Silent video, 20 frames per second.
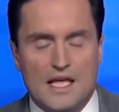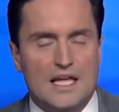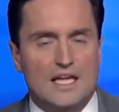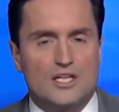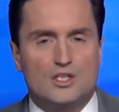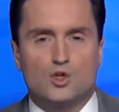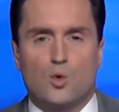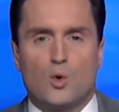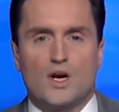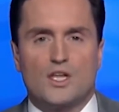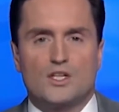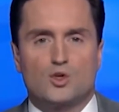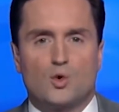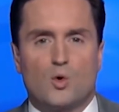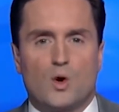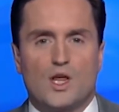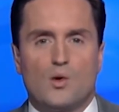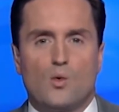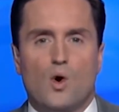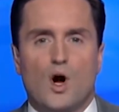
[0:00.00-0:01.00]
In
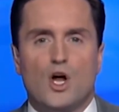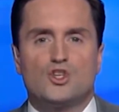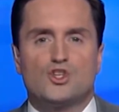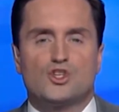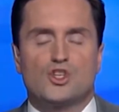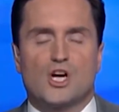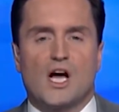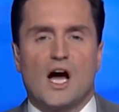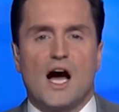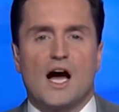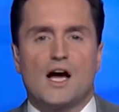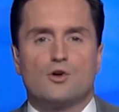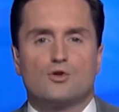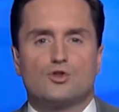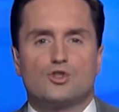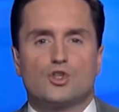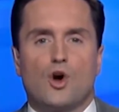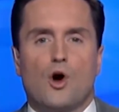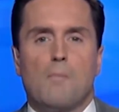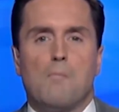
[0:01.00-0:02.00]
2021, Chicago
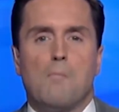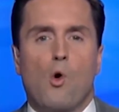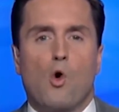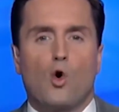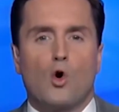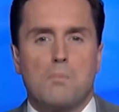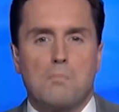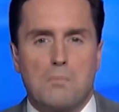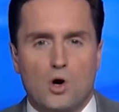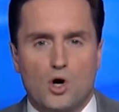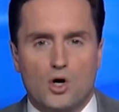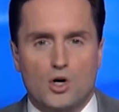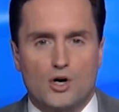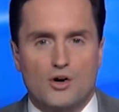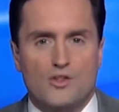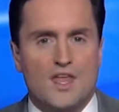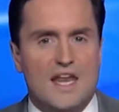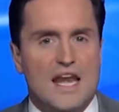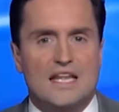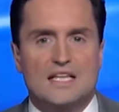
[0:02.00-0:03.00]
saw more
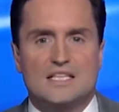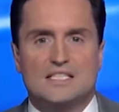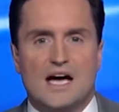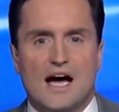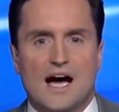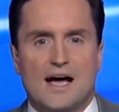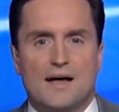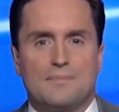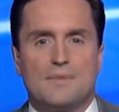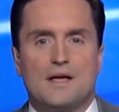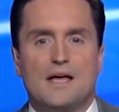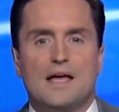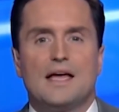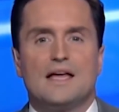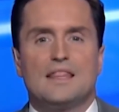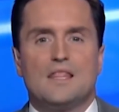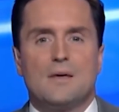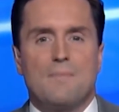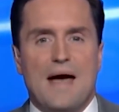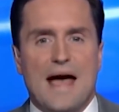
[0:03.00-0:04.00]
murder than any time
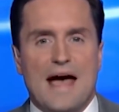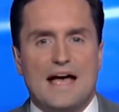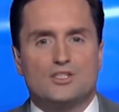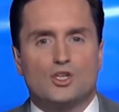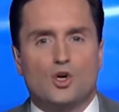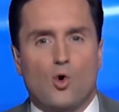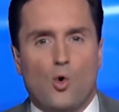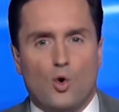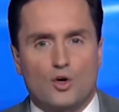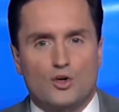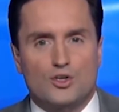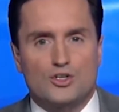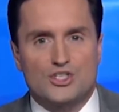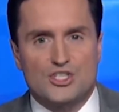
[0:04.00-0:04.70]
in the past quarter